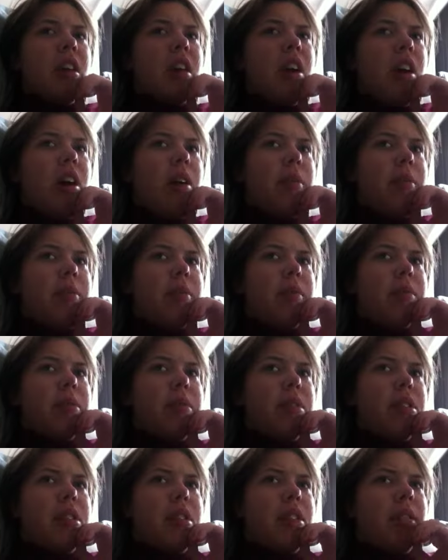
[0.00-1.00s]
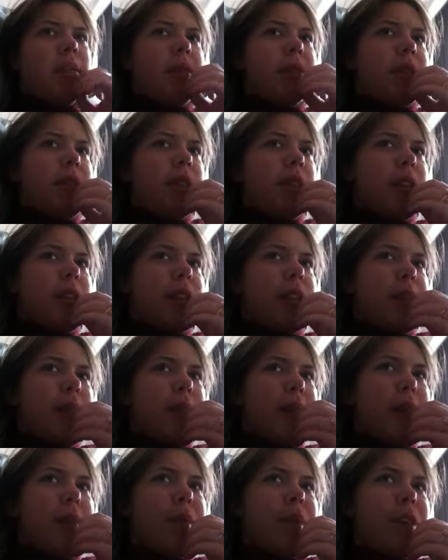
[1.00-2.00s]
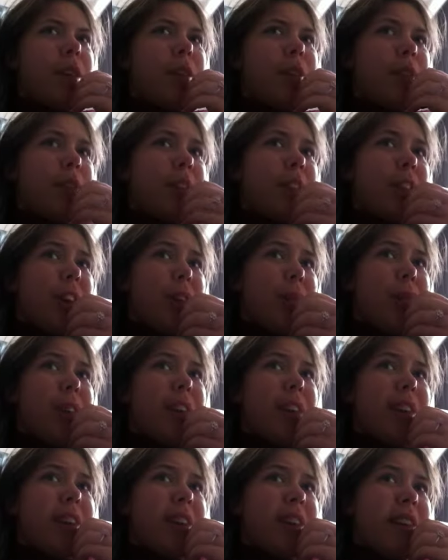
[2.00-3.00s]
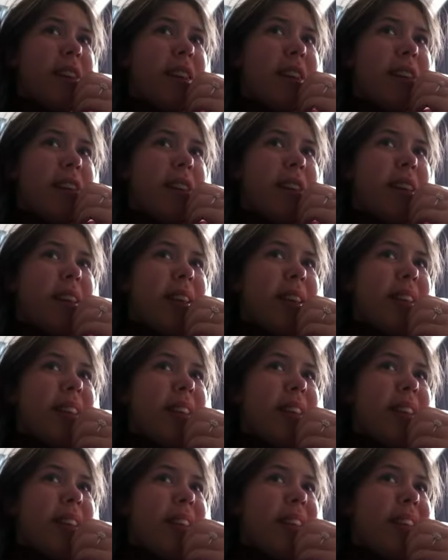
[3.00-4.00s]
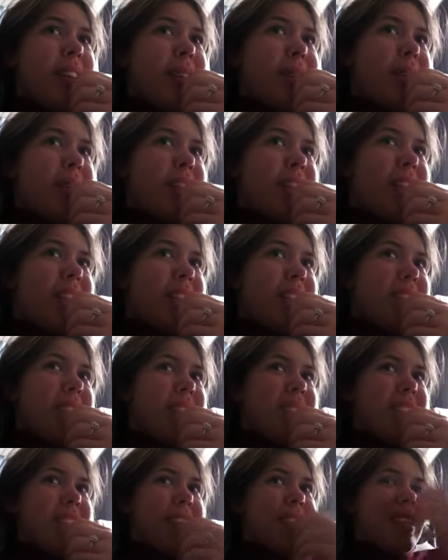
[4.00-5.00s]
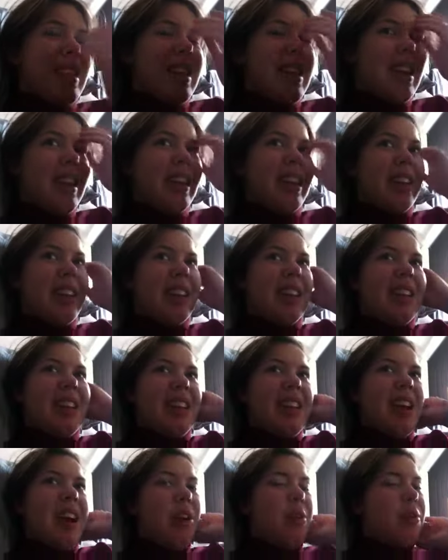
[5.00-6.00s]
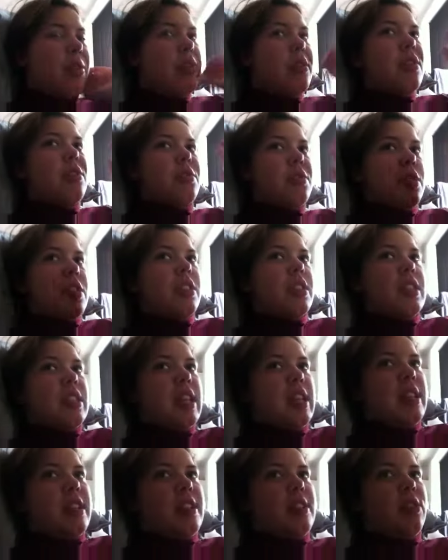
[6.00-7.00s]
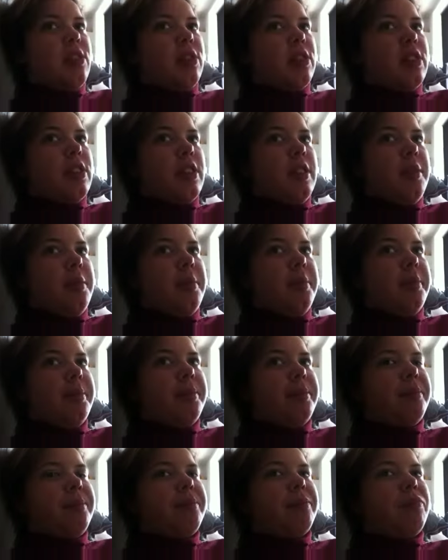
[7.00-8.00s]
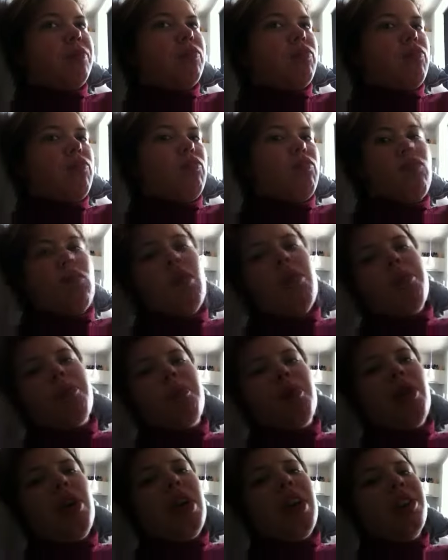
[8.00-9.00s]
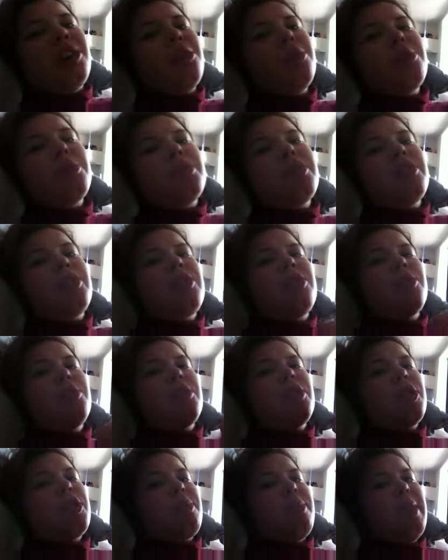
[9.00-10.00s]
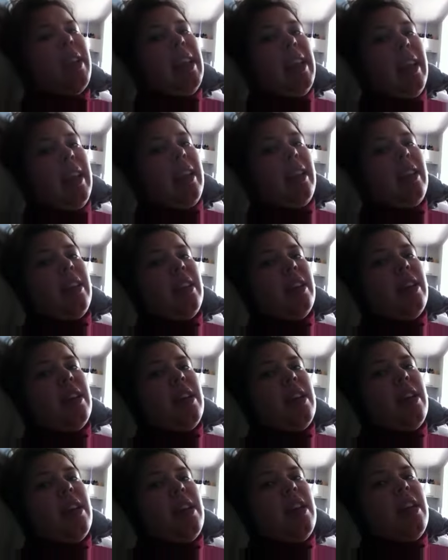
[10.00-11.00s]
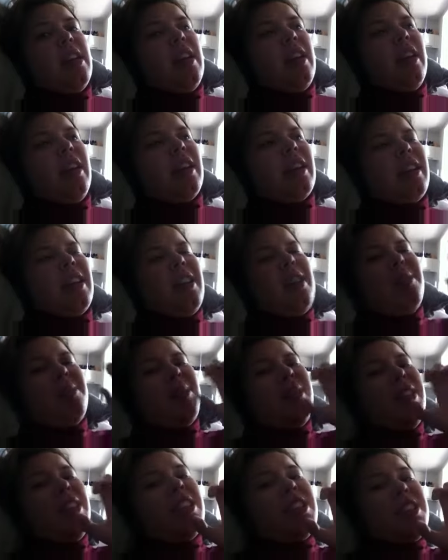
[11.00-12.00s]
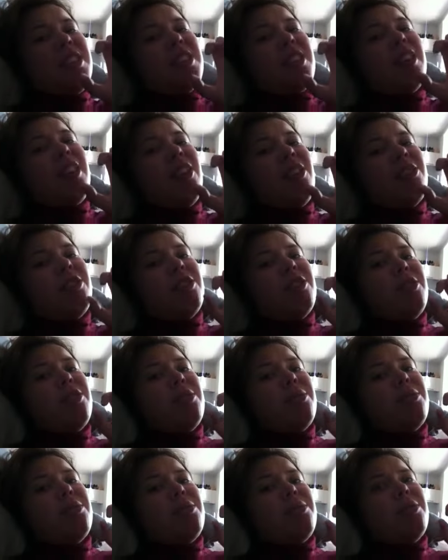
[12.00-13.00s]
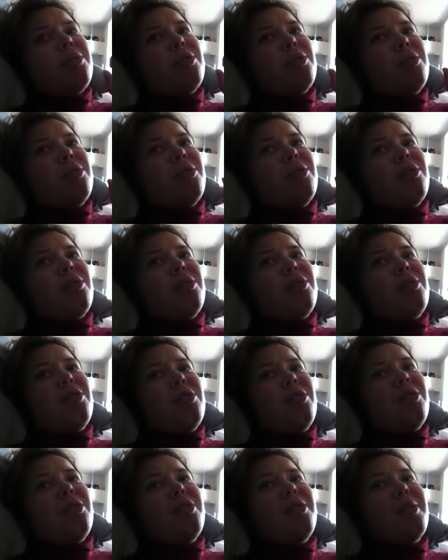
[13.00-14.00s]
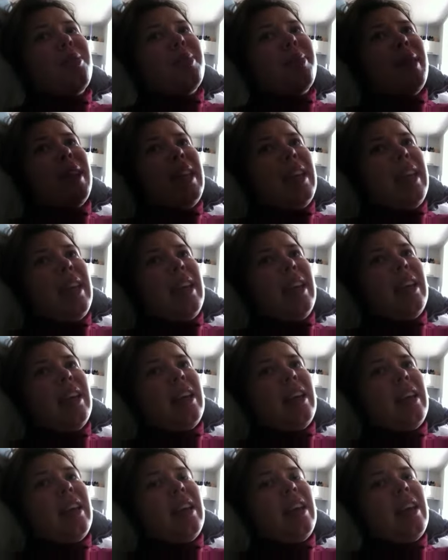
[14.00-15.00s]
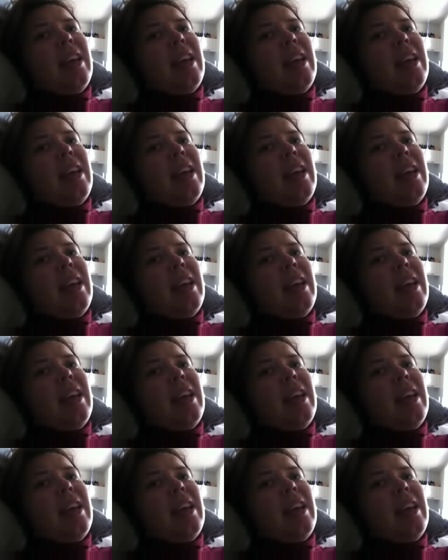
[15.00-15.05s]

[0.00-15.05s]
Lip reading: But then I'm thinking maybe Utopia? Because, I want to watch The 10th Doctor. But I don't want to watch Blink. I'm this close to doing Blink,